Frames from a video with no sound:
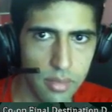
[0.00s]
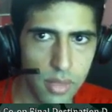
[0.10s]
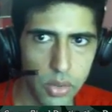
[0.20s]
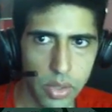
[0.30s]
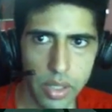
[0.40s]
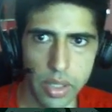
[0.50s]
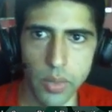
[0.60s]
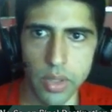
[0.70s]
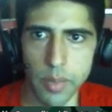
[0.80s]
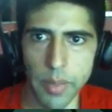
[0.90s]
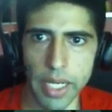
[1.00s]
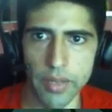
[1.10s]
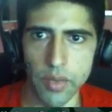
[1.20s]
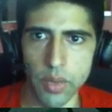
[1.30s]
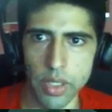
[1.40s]
Okay, welcome back
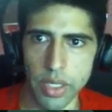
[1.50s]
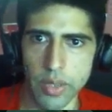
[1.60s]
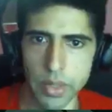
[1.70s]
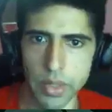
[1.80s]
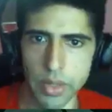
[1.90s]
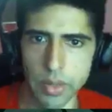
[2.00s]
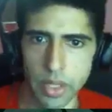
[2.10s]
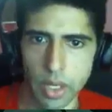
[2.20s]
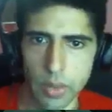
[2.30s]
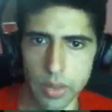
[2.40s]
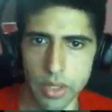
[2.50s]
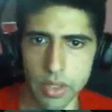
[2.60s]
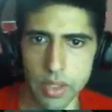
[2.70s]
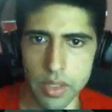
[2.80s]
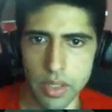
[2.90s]
everyone, and we are doing Aqueduct
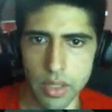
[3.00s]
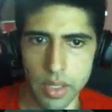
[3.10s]
Assault,